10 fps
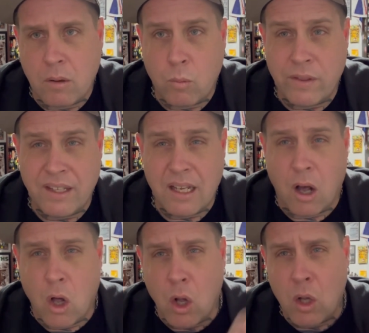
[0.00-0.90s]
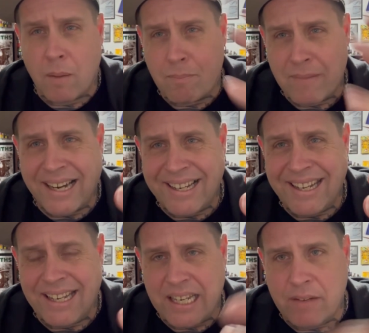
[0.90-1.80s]
with the
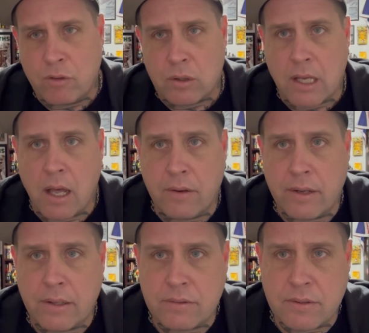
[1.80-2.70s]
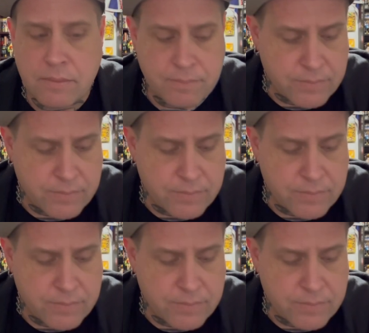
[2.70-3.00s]
Almighty Evil Conduct.